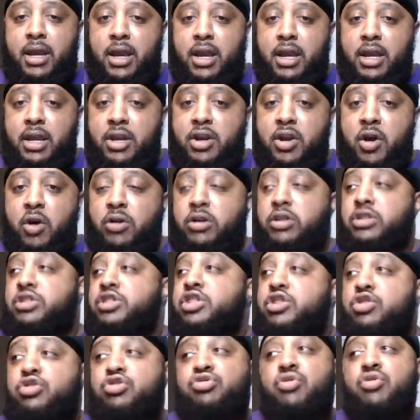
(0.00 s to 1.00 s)
you know, because
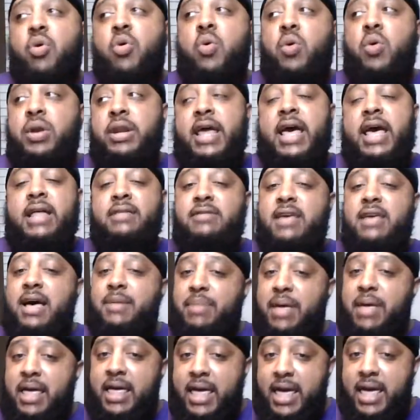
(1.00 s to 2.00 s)
she throwing that type
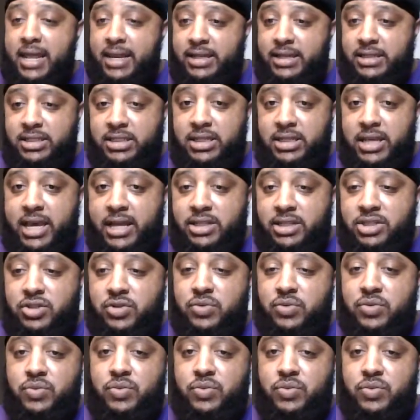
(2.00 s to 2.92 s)
of energy at you,